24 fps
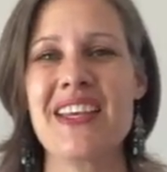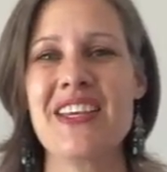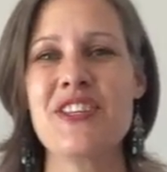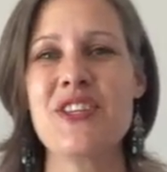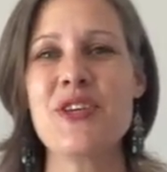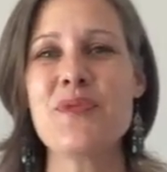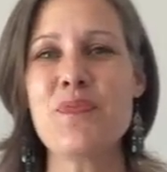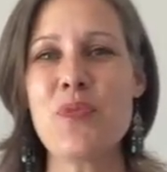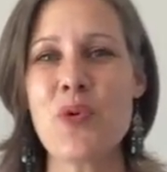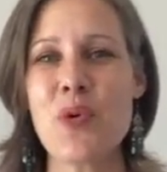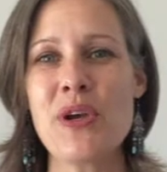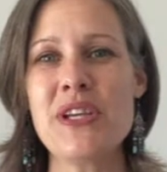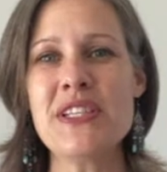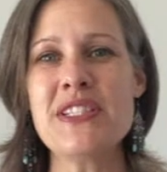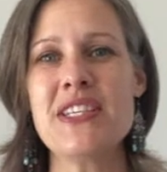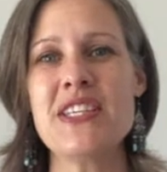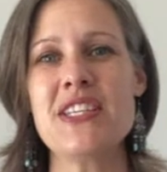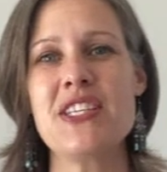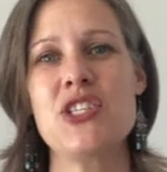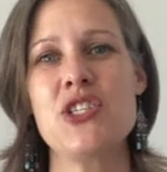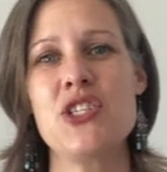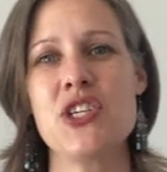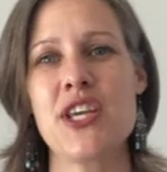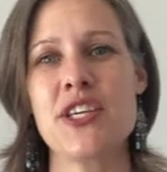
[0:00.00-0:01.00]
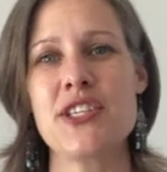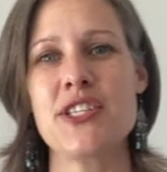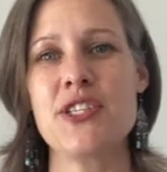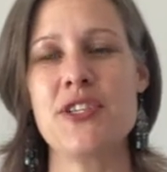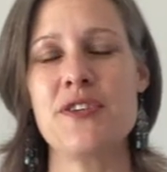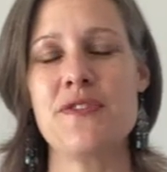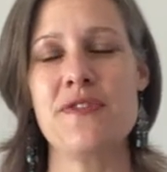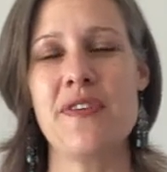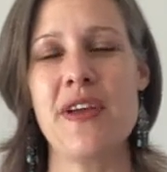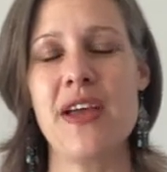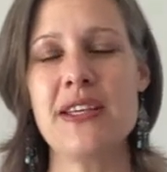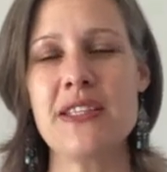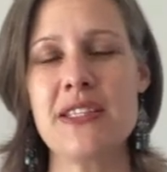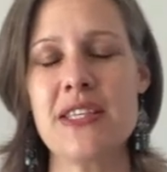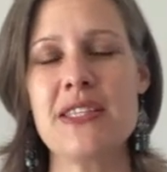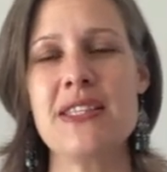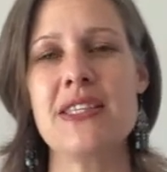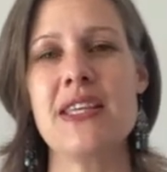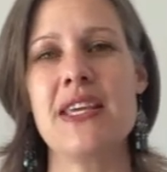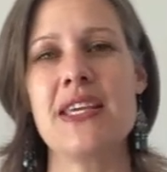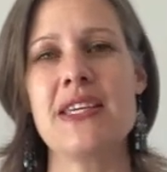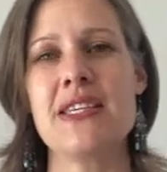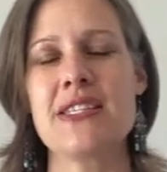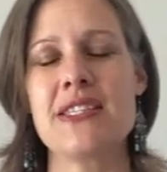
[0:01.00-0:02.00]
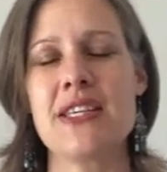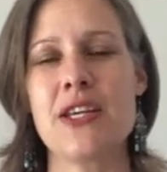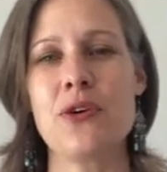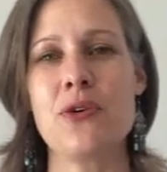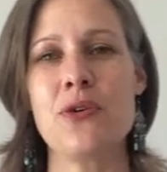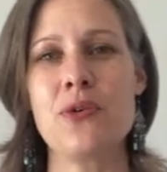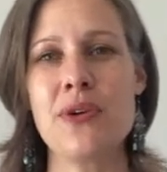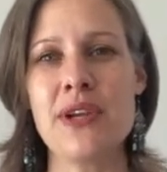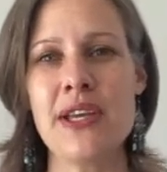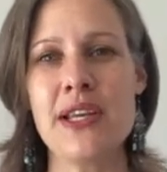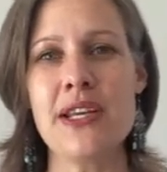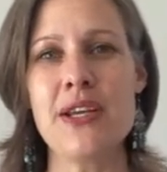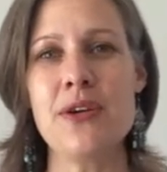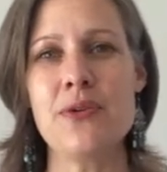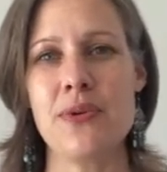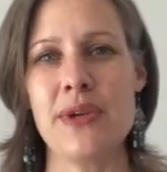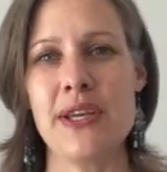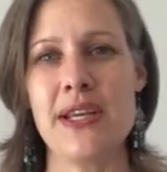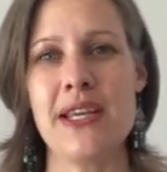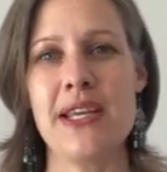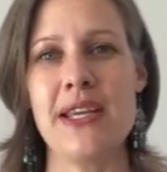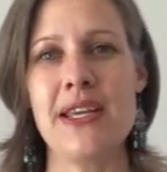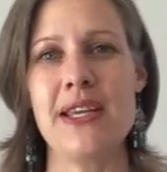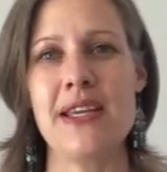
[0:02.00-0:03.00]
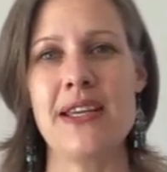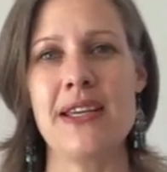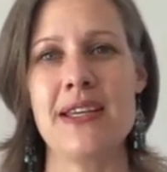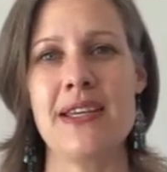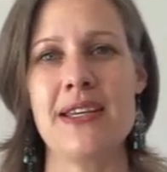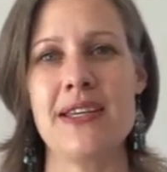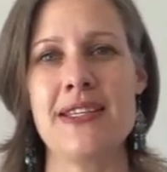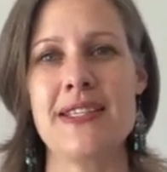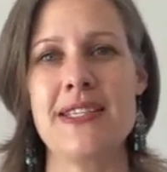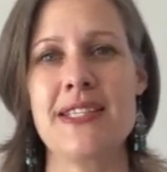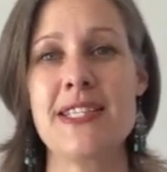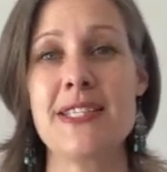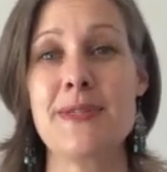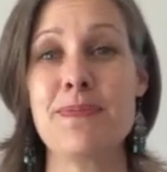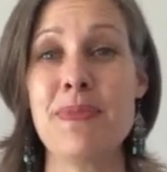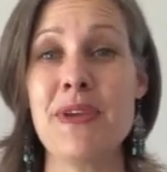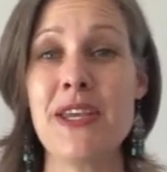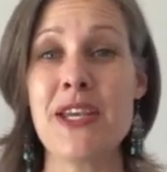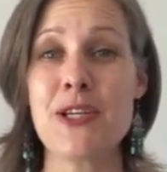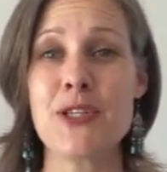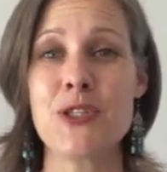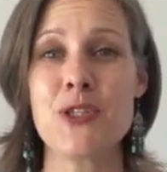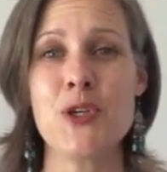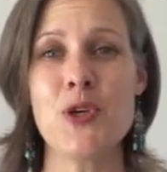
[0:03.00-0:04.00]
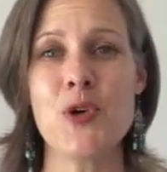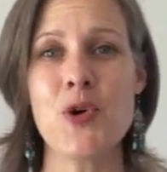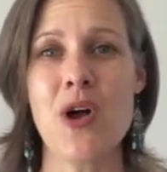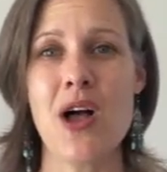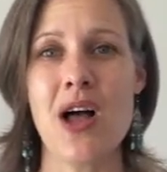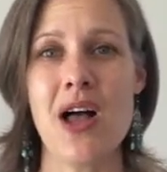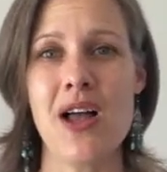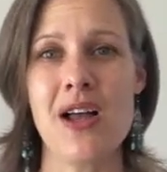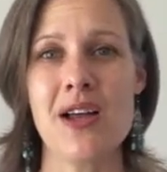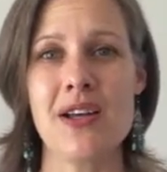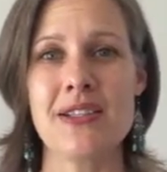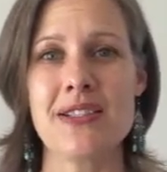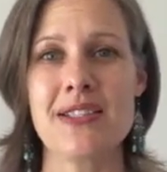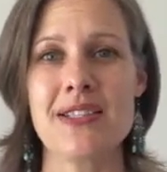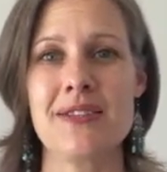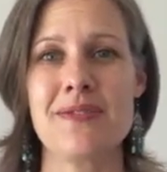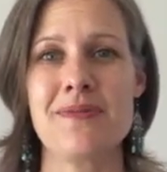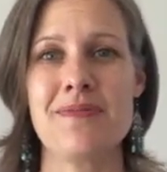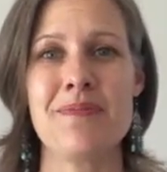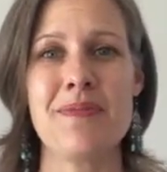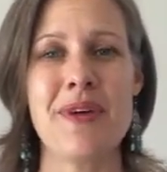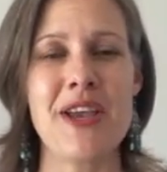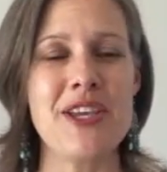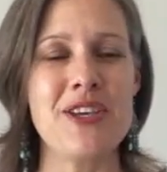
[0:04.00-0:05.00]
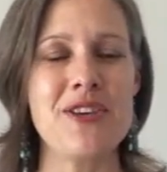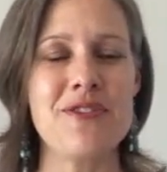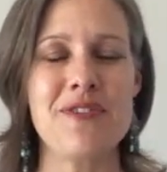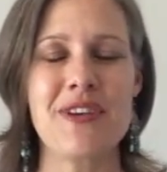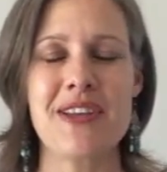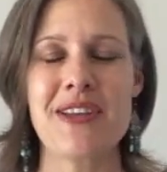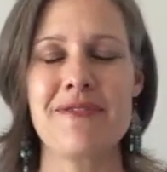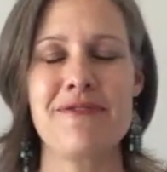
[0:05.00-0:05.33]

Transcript: The point is just to find the things that really, really speak to your heart, make you